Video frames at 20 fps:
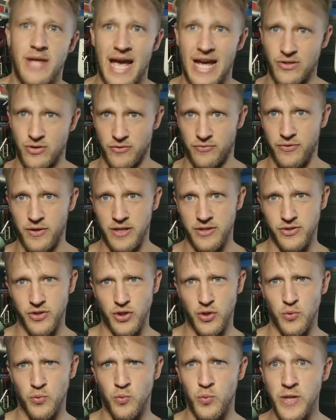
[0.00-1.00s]
atrophy
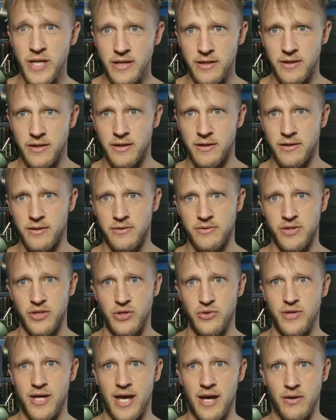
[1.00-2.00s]
so you're weak,
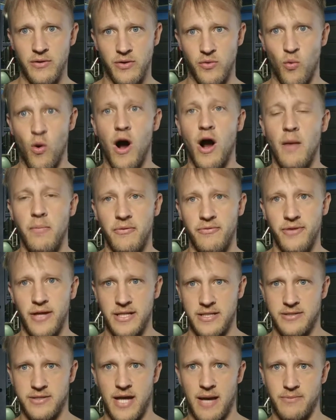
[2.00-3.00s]
so you can't you walk up a
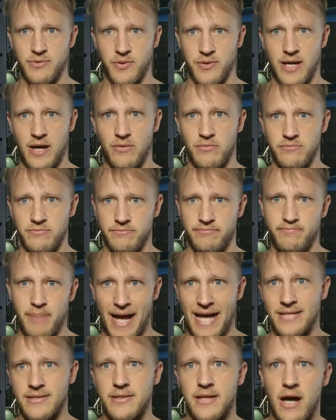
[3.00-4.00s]
flight of steps without
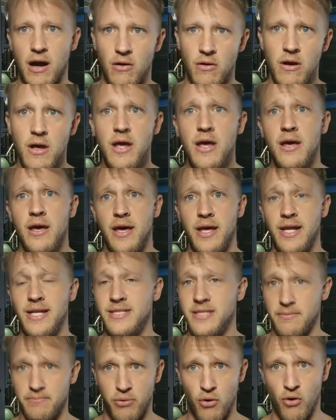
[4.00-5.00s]
passing out. It
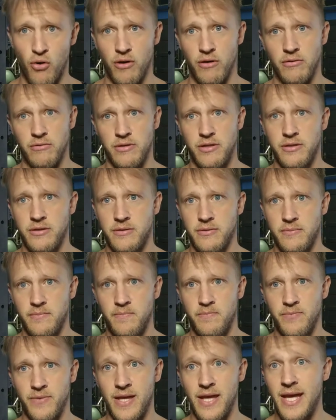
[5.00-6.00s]
is important.
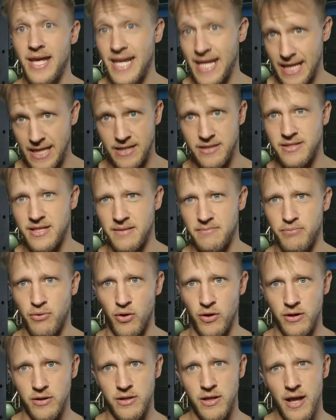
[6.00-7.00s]
It is
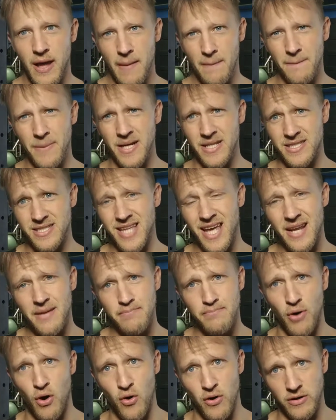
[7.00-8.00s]
important, but it's not
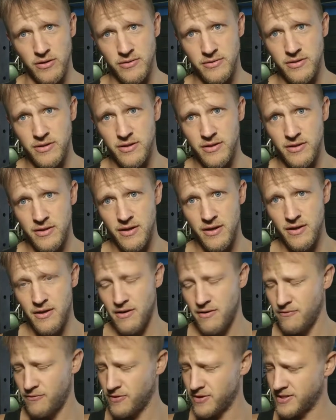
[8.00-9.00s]
important
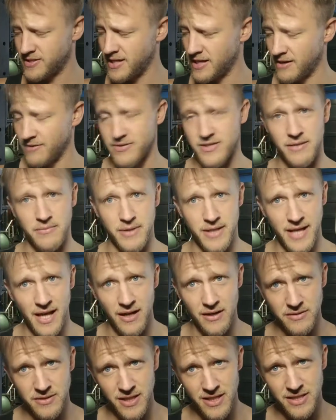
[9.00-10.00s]
for the sake of somebody
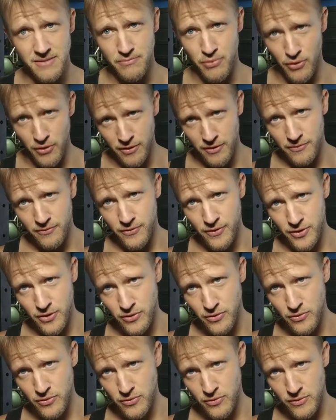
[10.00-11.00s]
else. It's important for
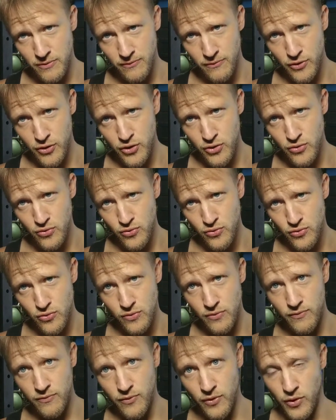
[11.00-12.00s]
you, for you,
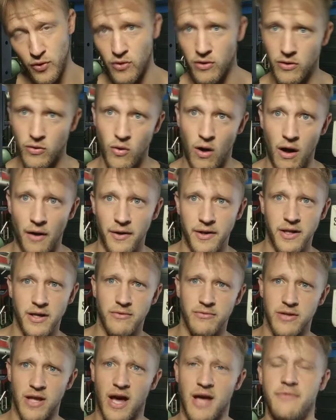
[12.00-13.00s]
for your quality
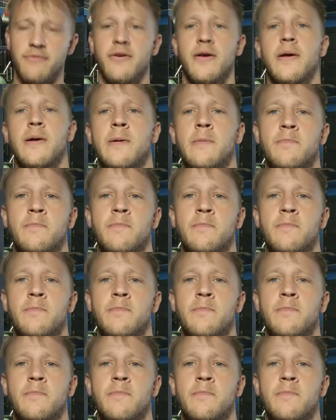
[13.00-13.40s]
of life.